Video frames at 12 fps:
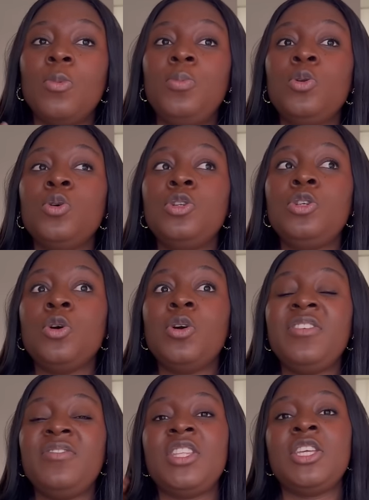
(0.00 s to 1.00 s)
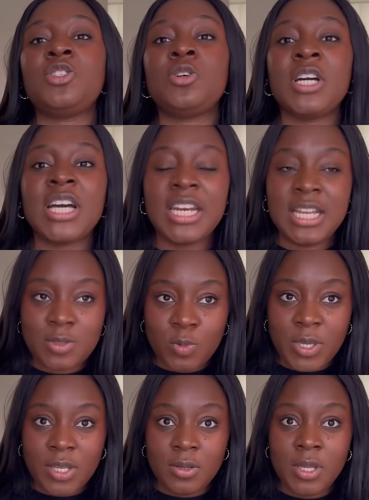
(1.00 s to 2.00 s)
upload your invitation card as
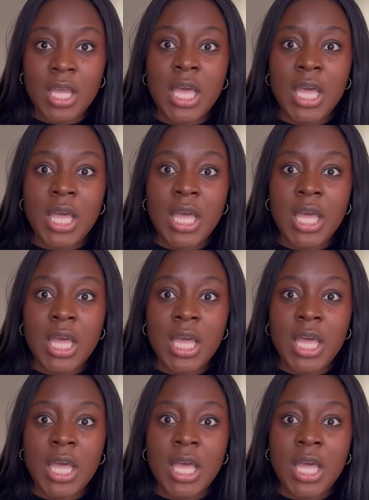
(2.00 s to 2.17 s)
well